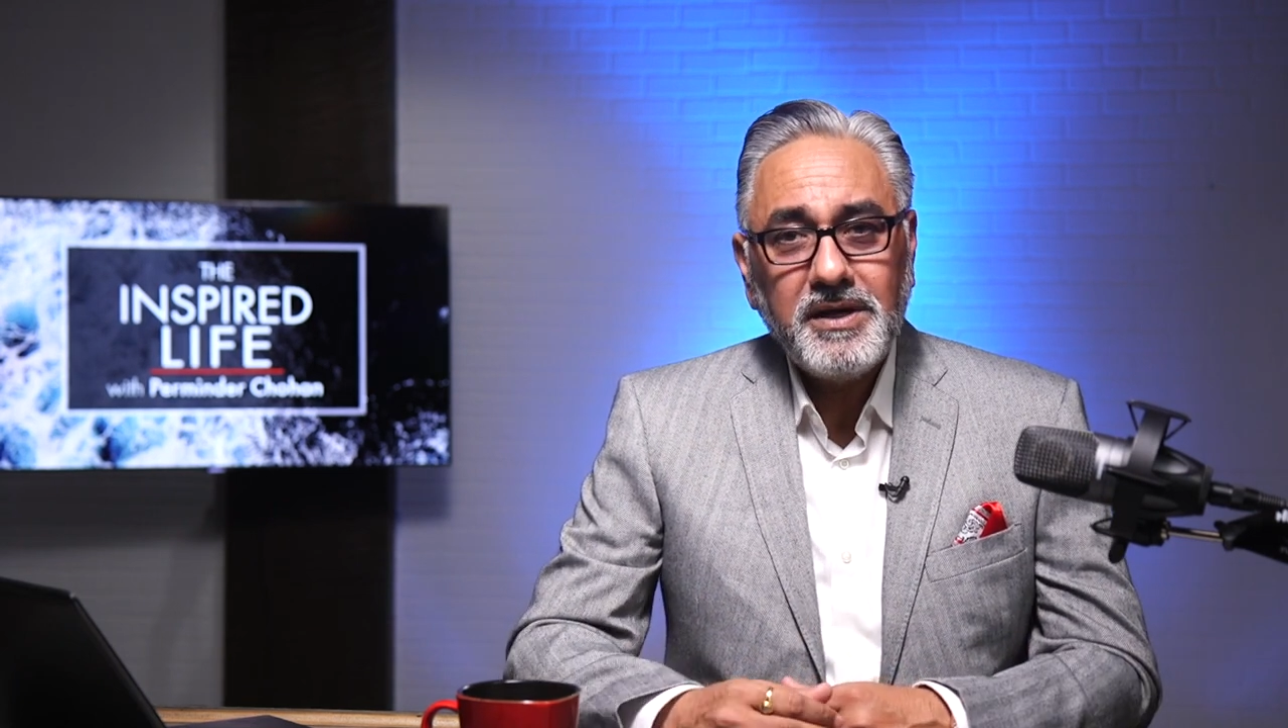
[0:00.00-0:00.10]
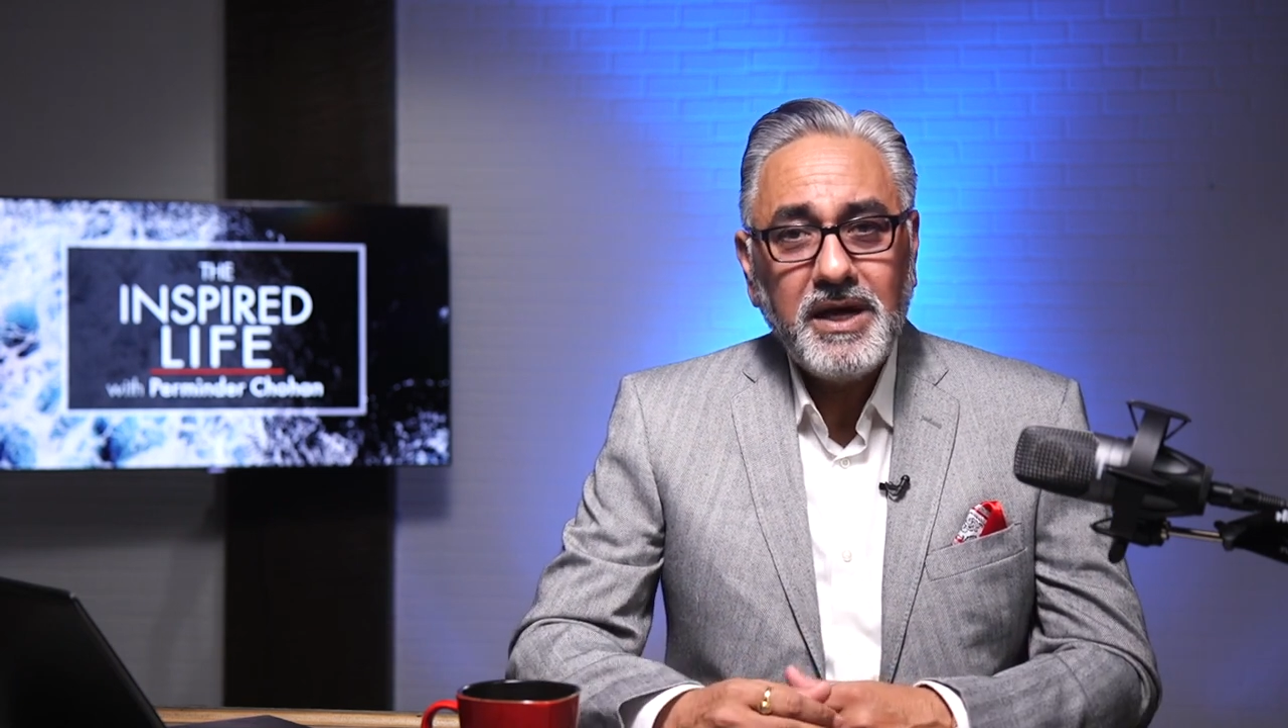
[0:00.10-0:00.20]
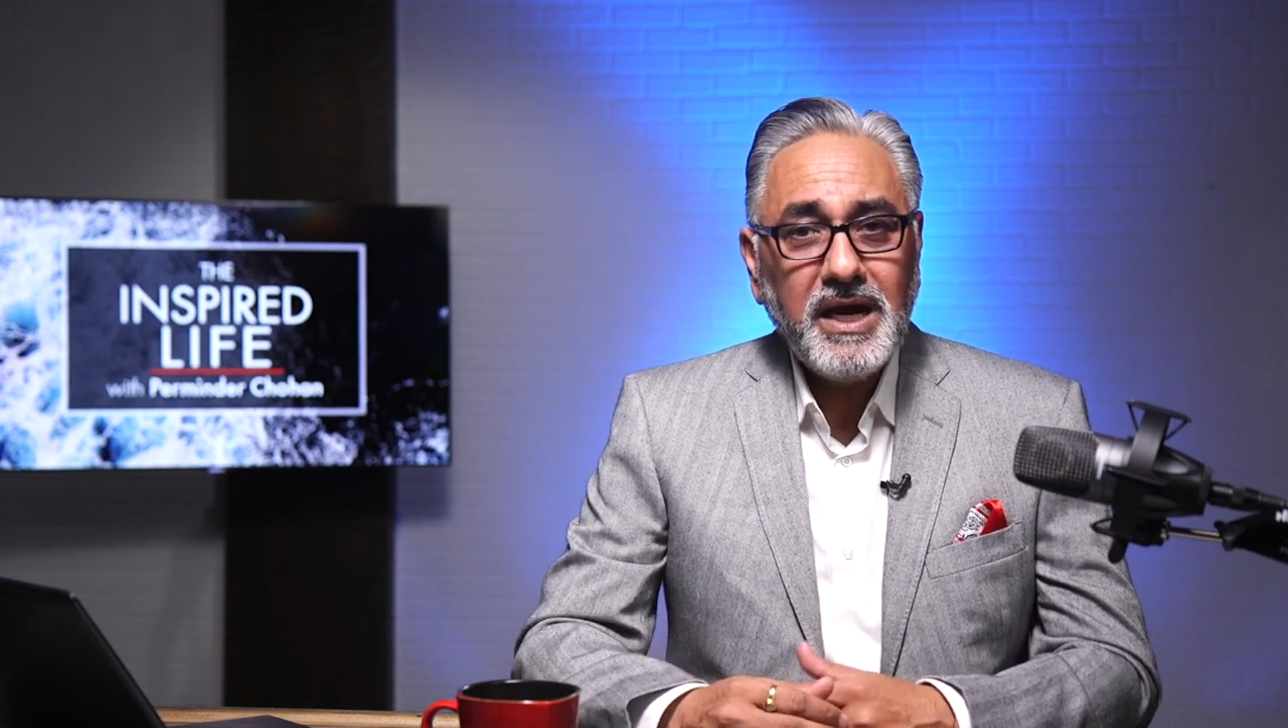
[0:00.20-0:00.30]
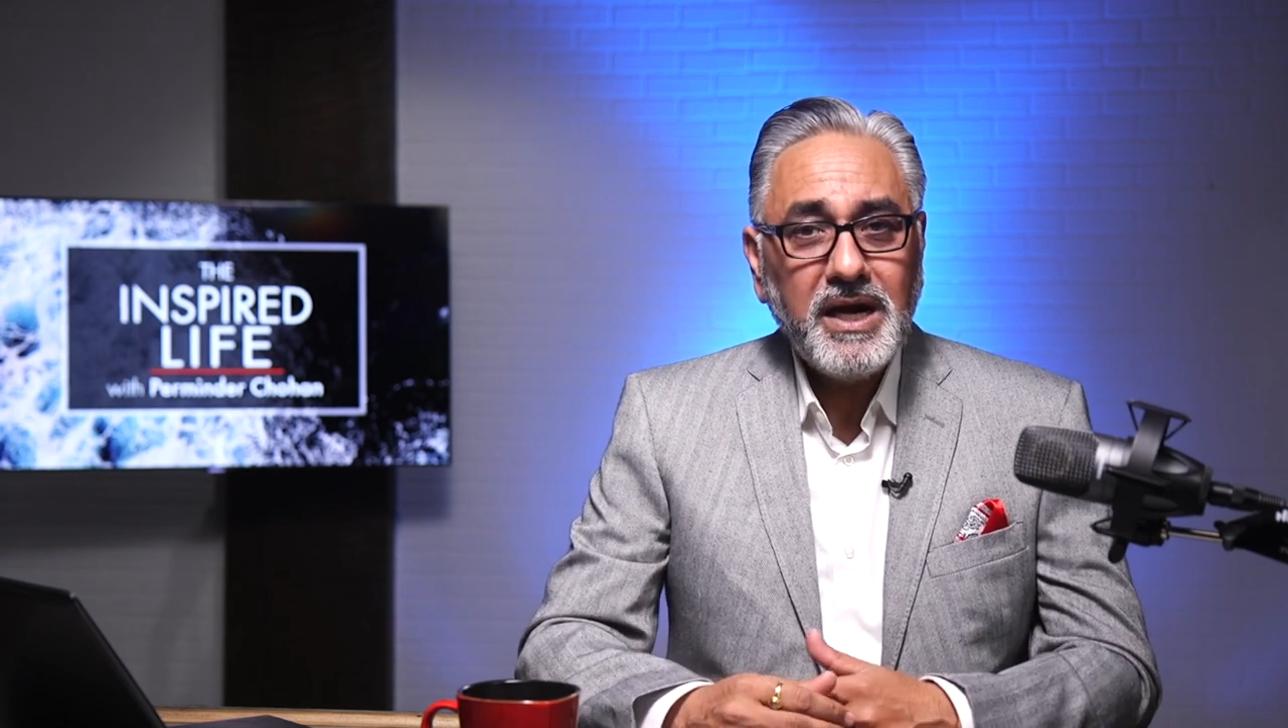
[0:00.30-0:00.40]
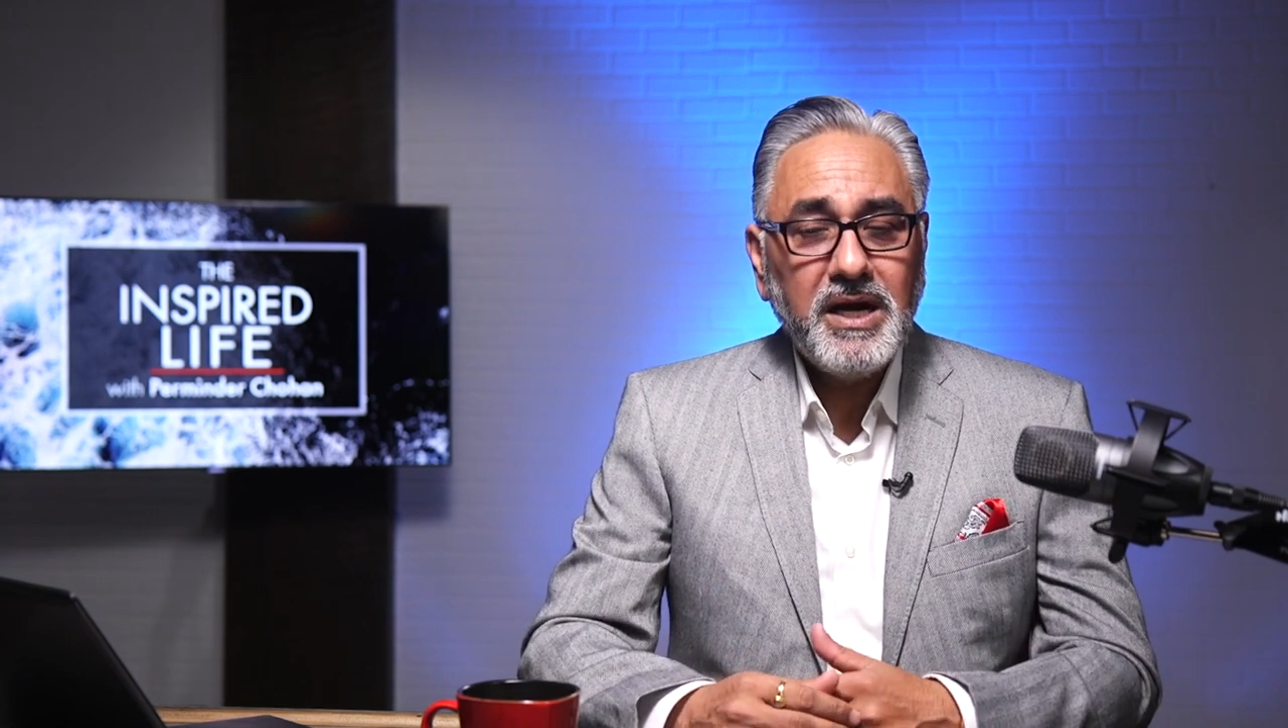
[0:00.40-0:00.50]

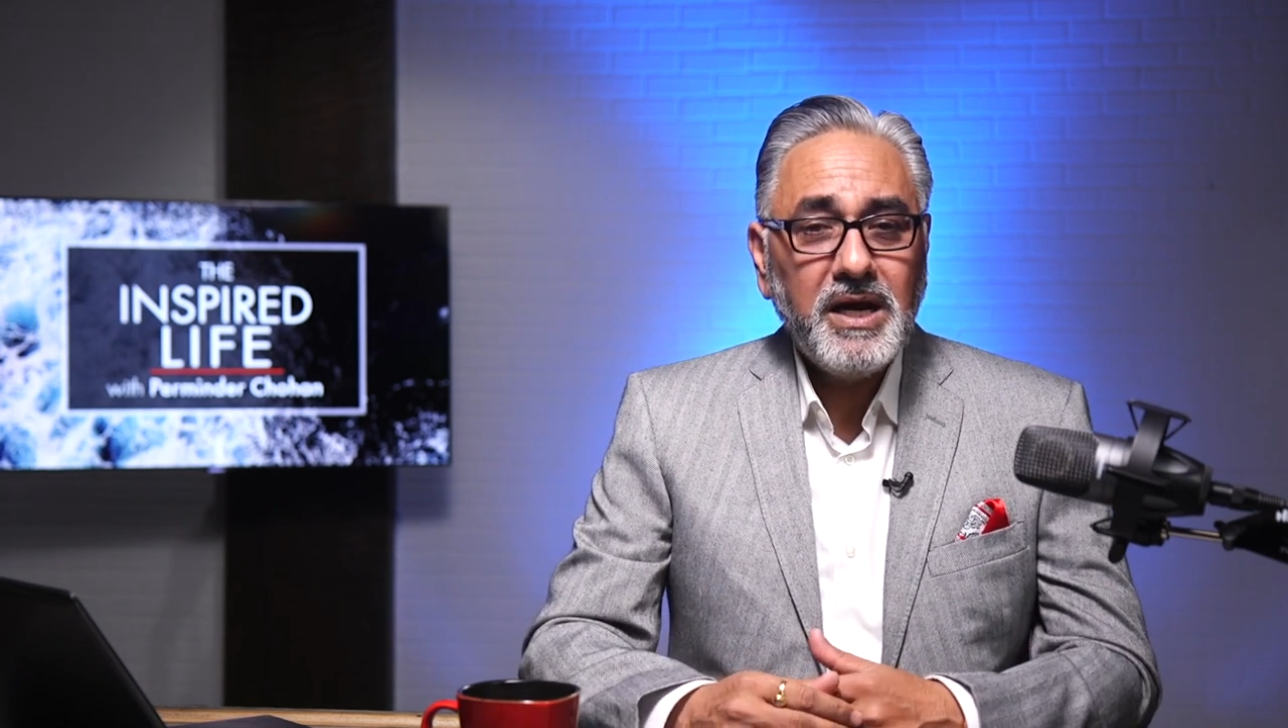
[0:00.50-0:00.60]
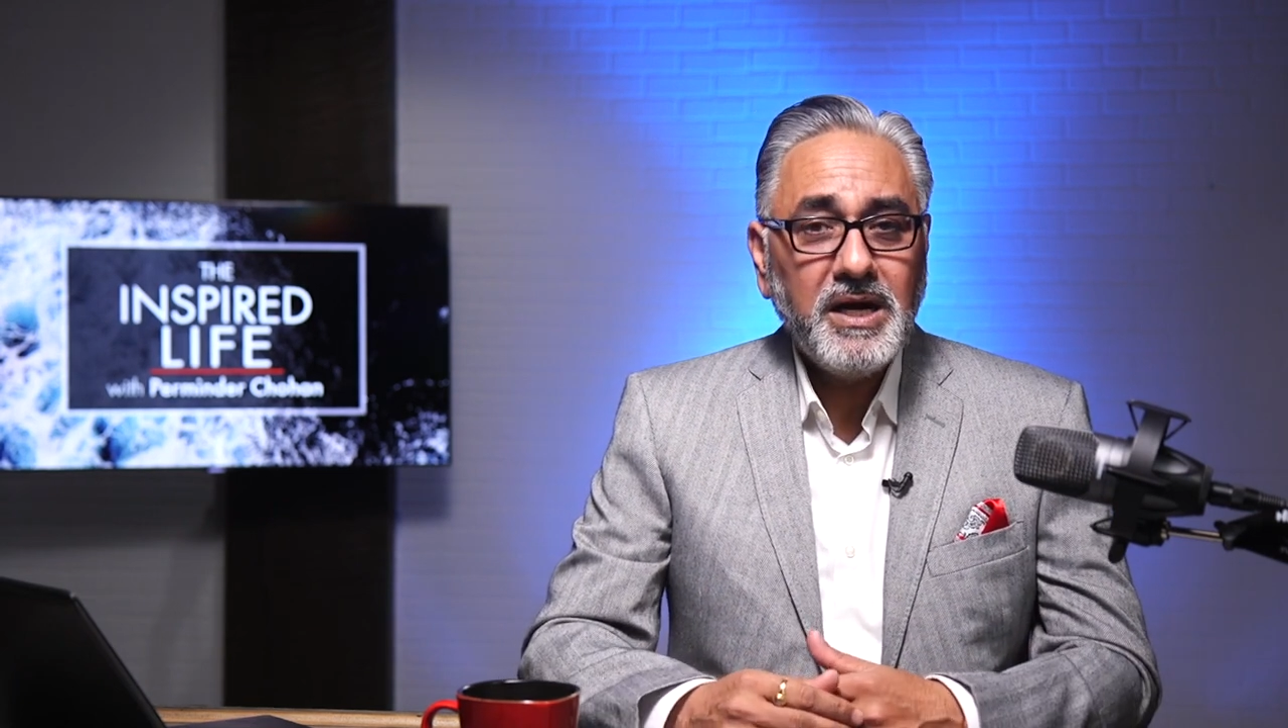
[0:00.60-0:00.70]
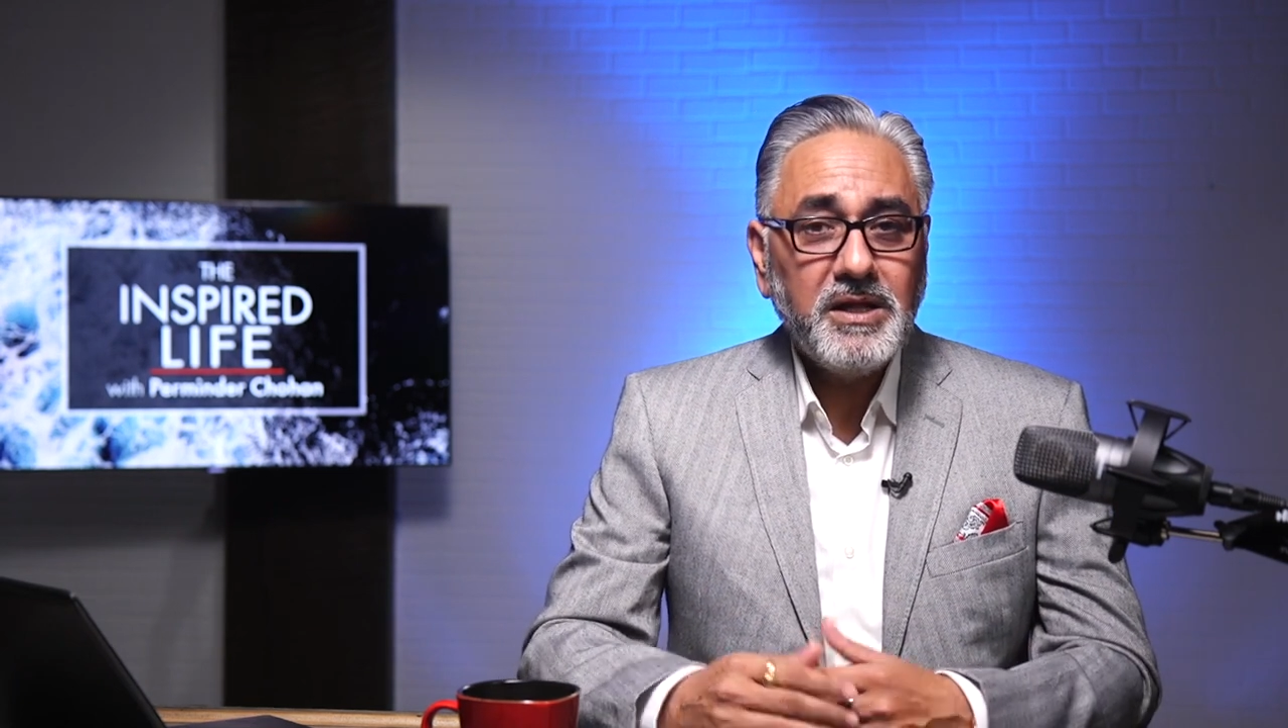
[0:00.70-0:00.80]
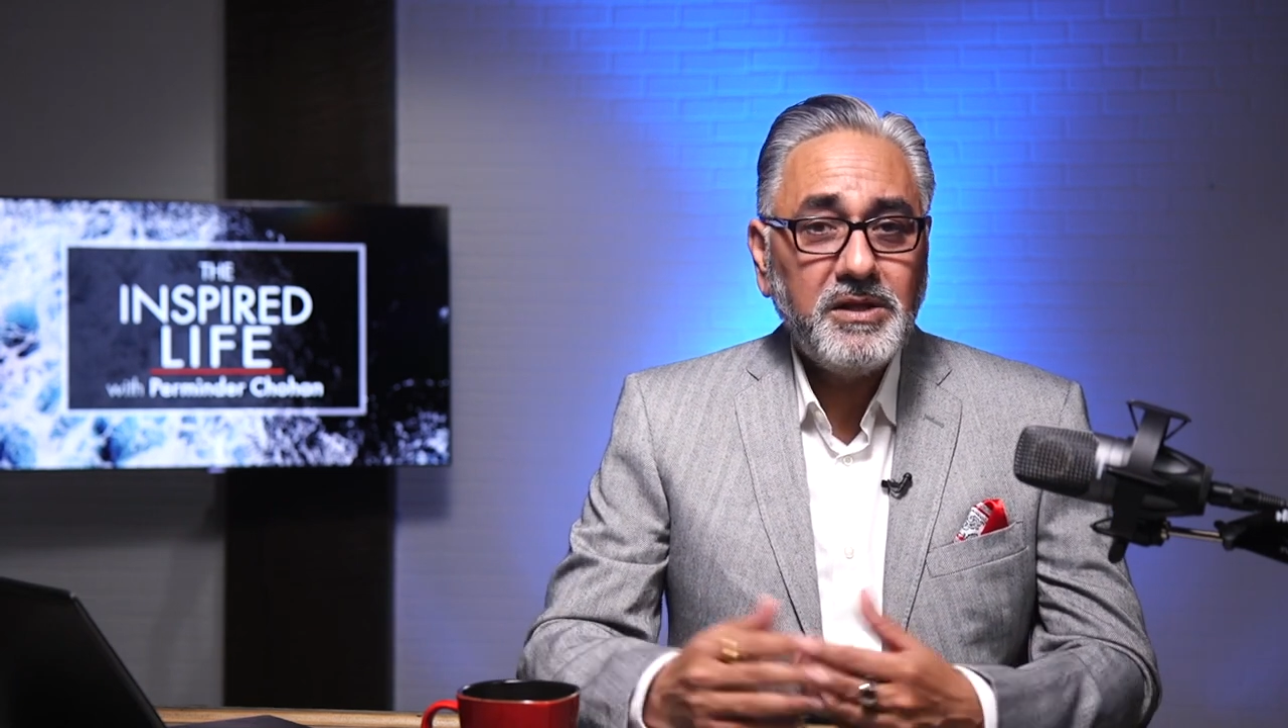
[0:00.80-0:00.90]
and, and